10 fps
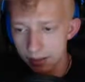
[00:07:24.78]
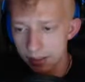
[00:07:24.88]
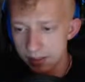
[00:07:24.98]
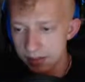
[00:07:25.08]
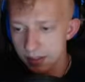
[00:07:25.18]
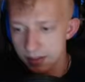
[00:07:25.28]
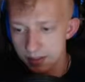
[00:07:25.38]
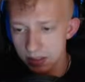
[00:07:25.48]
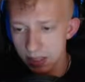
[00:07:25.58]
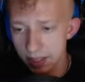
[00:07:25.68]
It's not
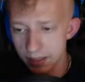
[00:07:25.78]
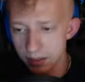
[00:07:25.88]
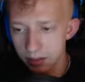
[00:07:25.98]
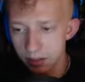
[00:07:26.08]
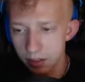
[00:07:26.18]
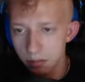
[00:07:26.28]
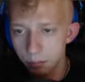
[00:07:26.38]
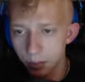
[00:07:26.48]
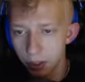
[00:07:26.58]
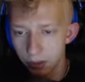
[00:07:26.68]
slotted,
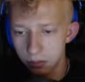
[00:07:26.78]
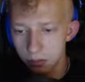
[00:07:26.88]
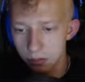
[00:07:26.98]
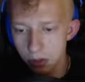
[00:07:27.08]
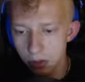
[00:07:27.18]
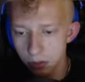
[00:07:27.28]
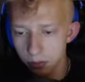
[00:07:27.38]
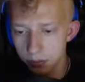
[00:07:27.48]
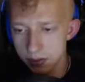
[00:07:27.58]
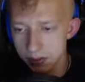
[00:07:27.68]
but who
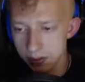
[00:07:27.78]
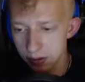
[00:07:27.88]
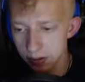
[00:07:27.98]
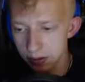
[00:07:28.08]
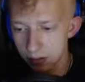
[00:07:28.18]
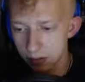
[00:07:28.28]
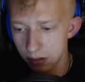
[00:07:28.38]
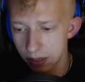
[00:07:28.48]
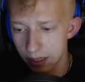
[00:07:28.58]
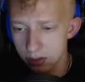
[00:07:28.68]
knows?
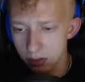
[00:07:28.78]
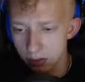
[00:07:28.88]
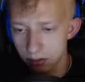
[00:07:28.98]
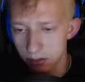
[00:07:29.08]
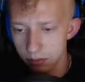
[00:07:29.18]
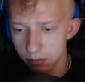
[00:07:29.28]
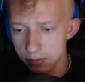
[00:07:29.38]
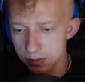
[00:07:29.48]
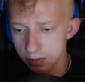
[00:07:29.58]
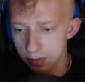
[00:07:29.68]
Actually, 33
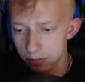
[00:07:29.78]
strength